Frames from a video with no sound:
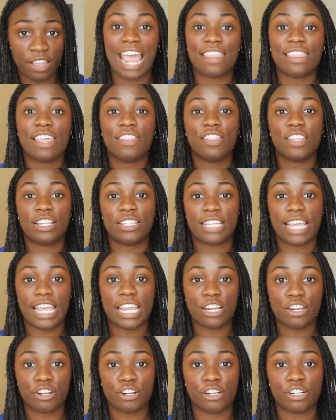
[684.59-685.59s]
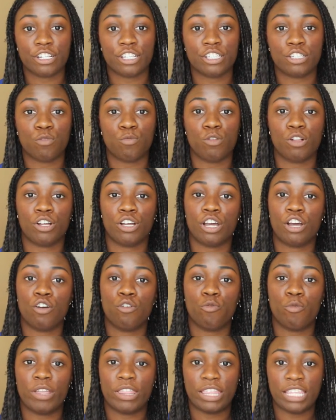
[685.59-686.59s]
And then the day nurse will
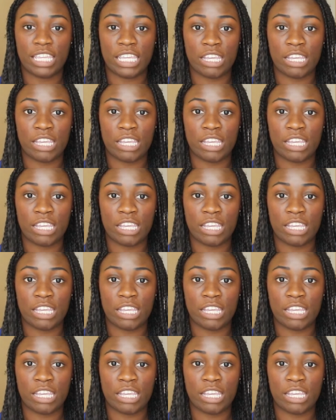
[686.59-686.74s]
go with the